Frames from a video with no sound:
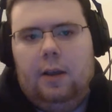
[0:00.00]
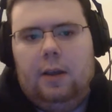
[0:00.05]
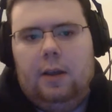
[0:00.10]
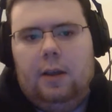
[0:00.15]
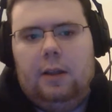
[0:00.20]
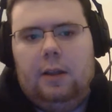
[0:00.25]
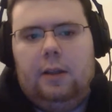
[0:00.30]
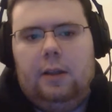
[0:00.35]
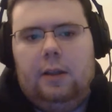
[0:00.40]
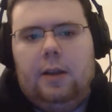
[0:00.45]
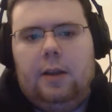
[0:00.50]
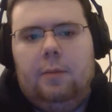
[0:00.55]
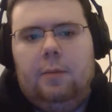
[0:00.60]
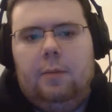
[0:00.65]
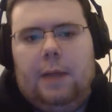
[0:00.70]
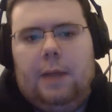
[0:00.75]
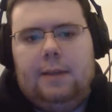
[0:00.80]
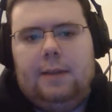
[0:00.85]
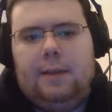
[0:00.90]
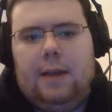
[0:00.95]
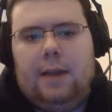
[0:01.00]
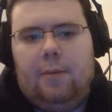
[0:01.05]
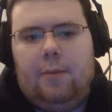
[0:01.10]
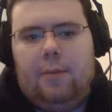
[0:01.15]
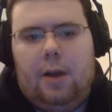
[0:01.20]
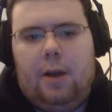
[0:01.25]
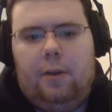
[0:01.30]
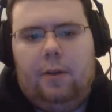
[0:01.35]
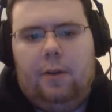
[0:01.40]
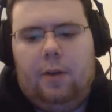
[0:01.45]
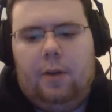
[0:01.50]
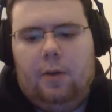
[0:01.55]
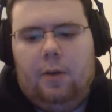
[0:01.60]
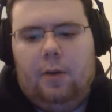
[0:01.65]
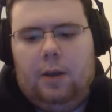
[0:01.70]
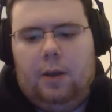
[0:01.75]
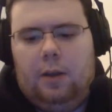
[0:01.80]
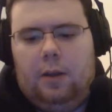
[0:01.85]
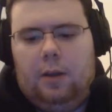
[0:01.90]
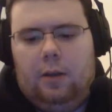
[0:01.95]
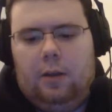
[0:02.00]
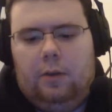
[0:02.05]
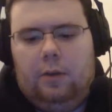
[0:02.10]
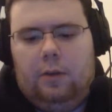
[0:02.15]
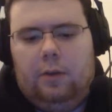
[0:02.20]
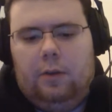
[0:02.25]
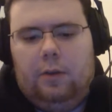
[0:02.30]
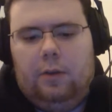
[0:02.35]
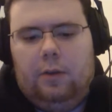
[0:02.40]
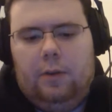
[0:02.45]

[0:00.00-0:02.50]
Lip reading: The only complaints I have about it though is